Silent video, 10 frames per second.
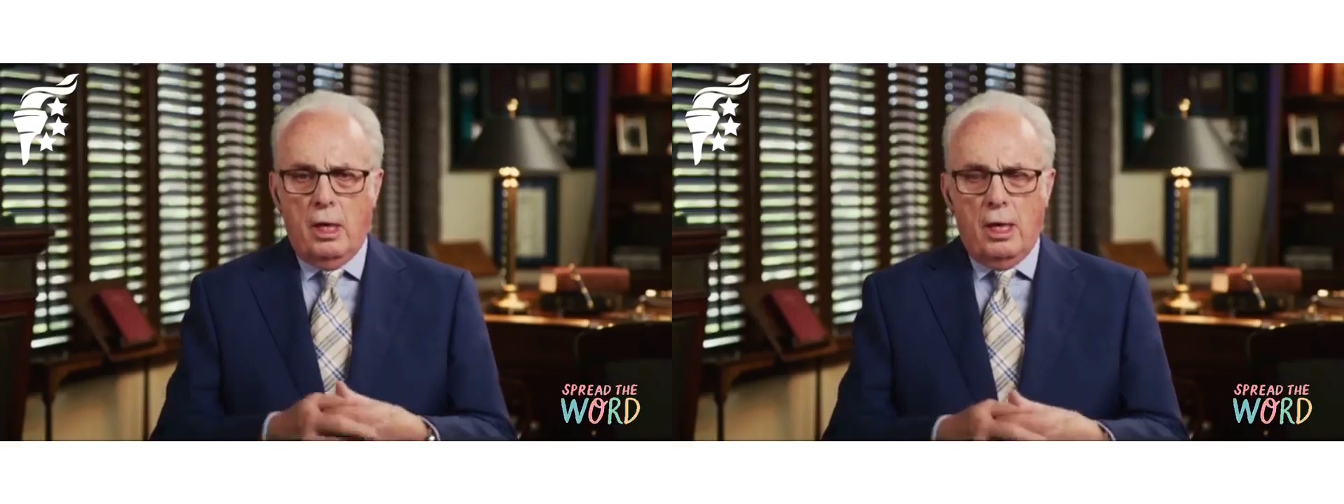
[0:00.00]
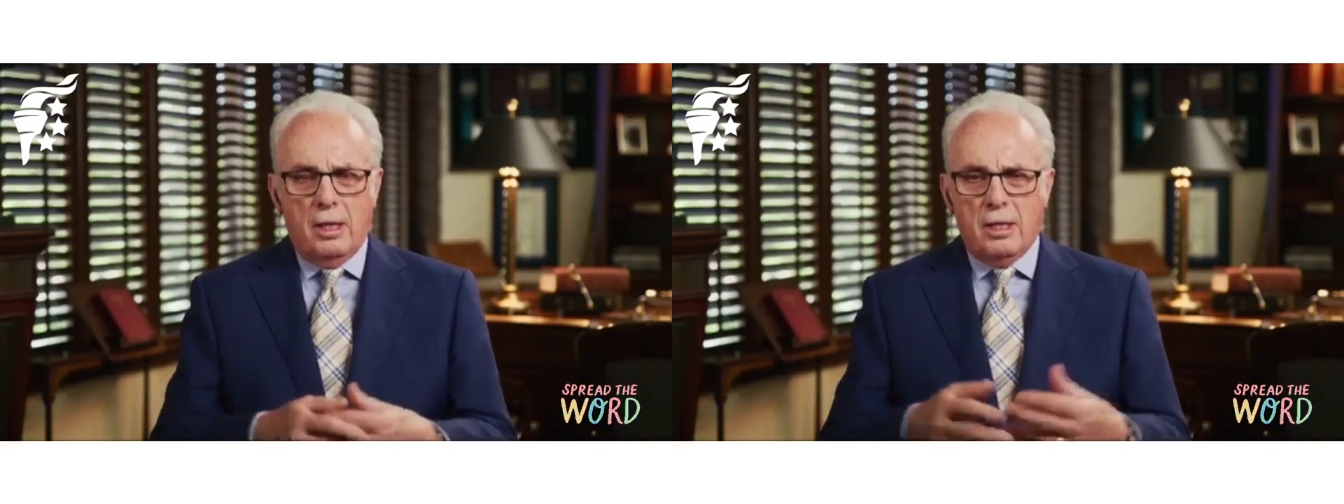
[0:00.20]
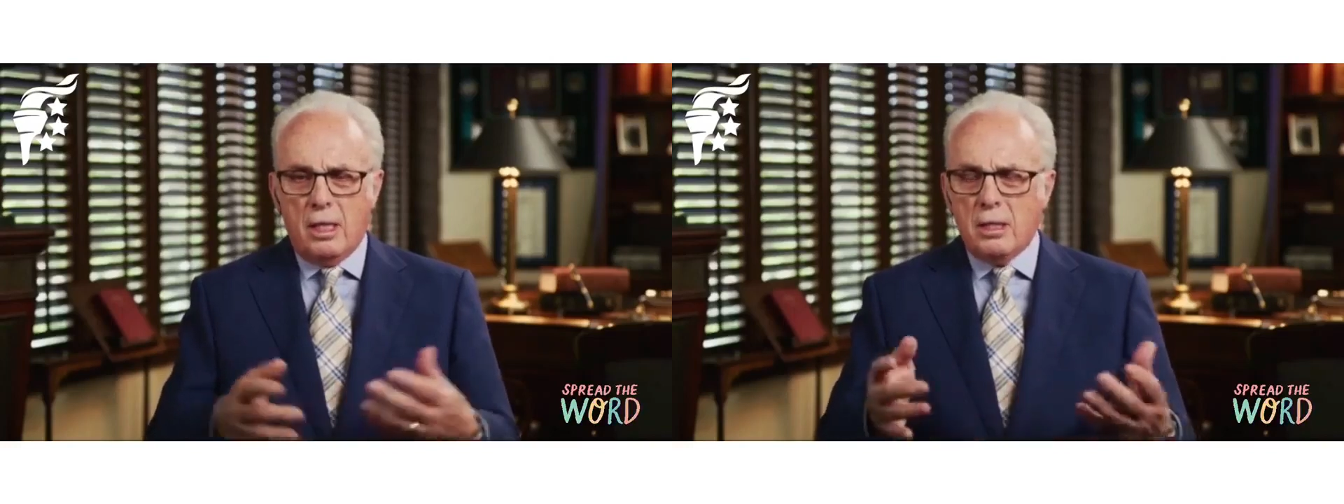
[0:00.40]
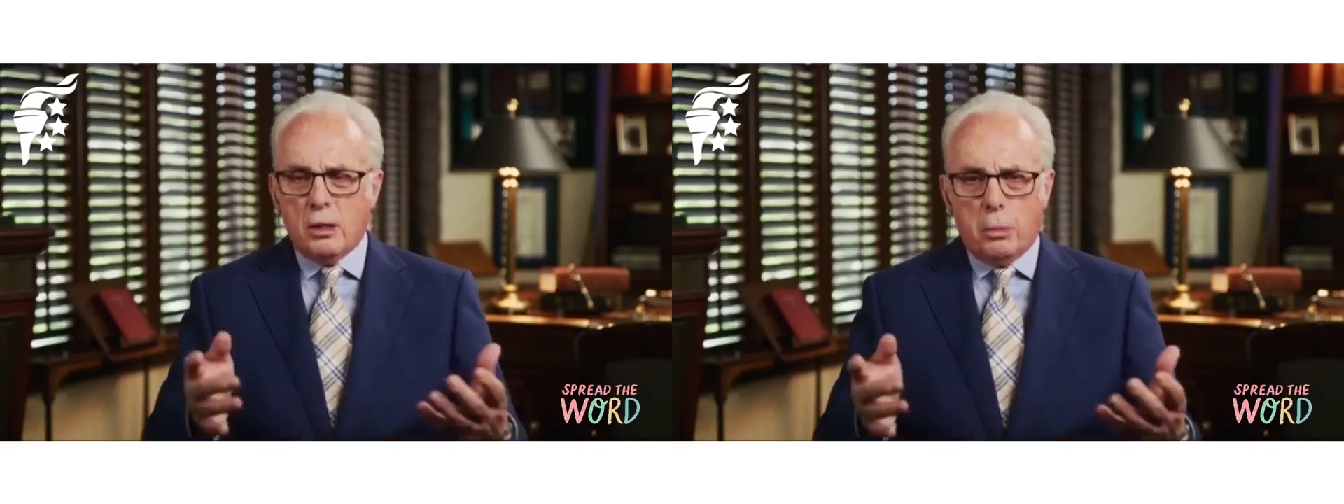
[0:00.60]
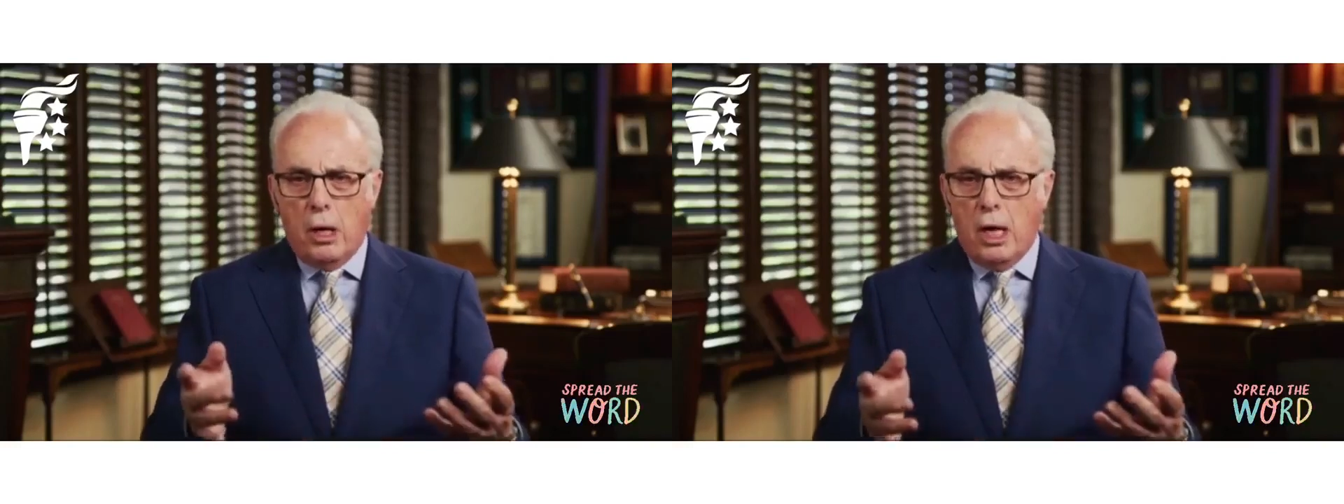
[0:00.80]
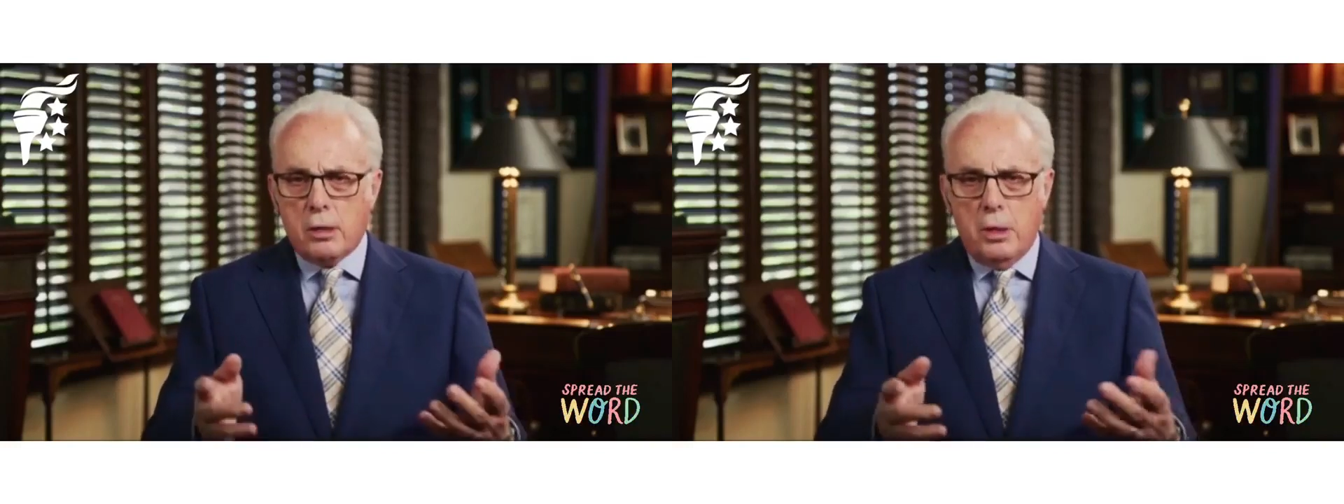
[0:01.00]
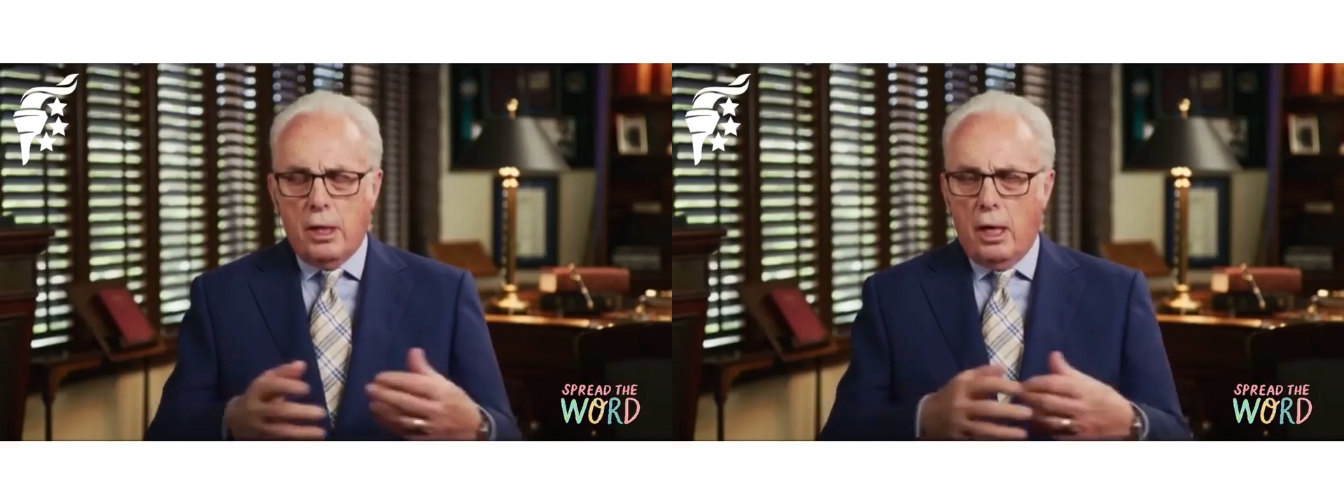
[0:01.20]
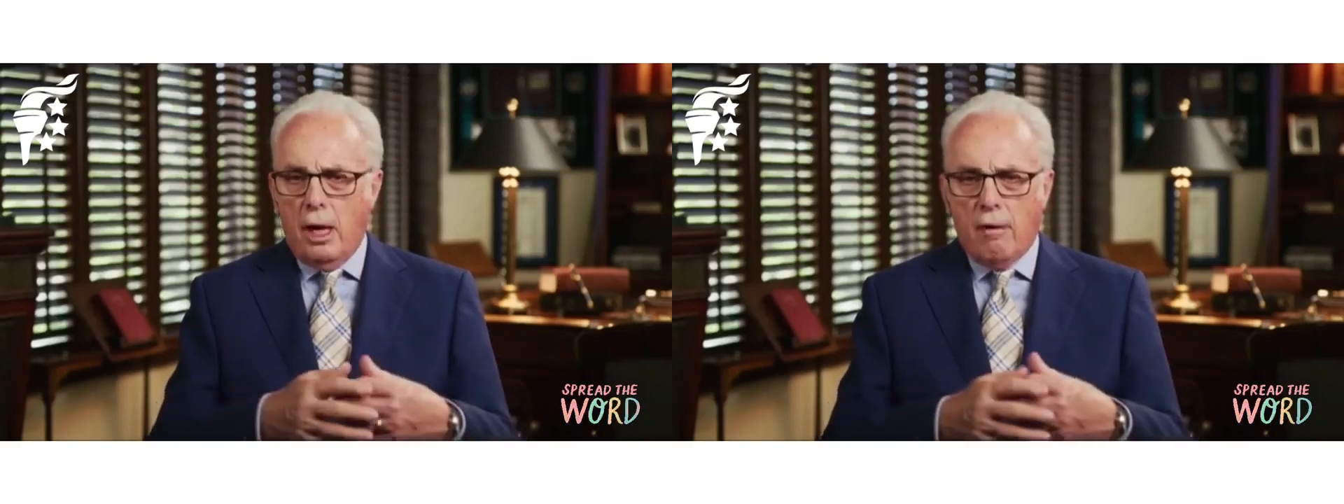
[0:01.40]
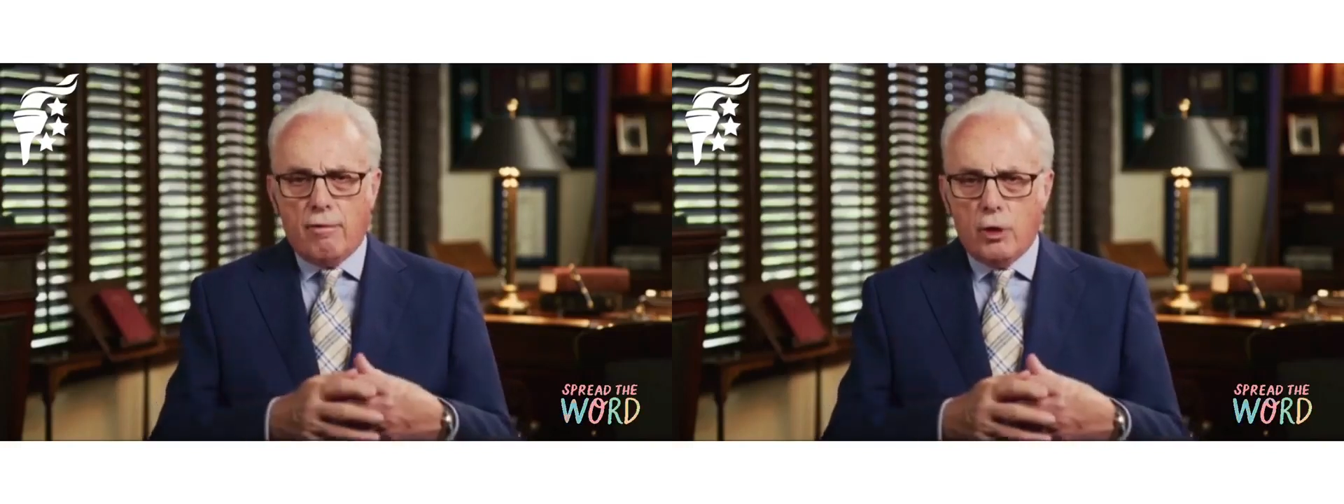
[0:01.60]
It doesn't surprise me that every